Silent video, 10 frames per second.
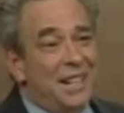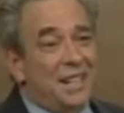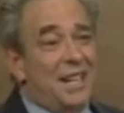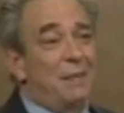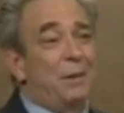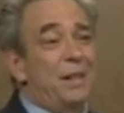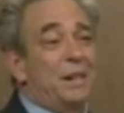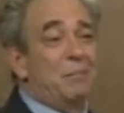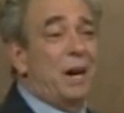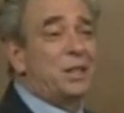namely
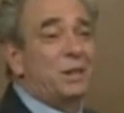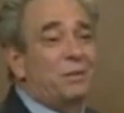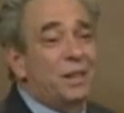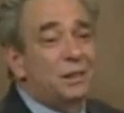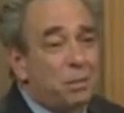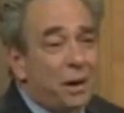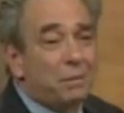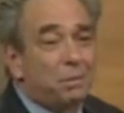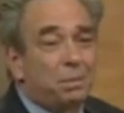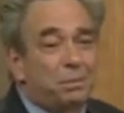that much of the pre
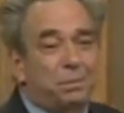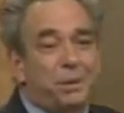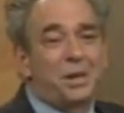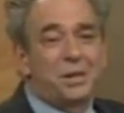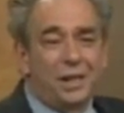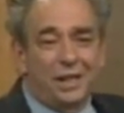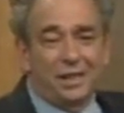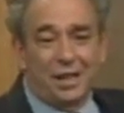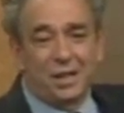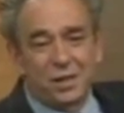preaching and
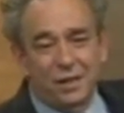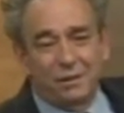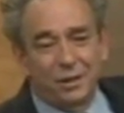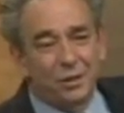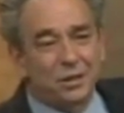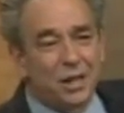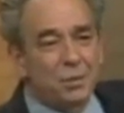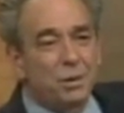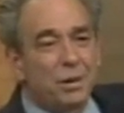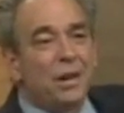teaching of the New
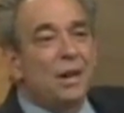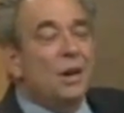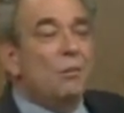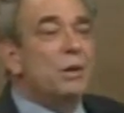Testament was